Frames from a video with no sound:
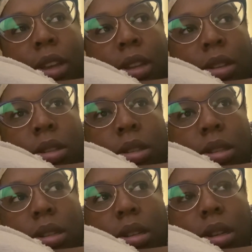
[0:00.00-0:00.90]
is
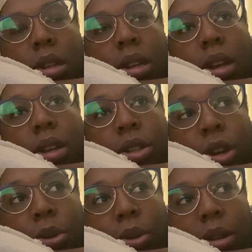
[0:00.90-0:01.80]
a
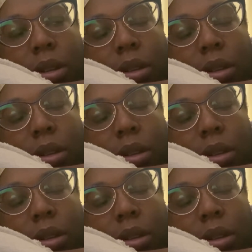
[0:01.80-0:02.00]
joke.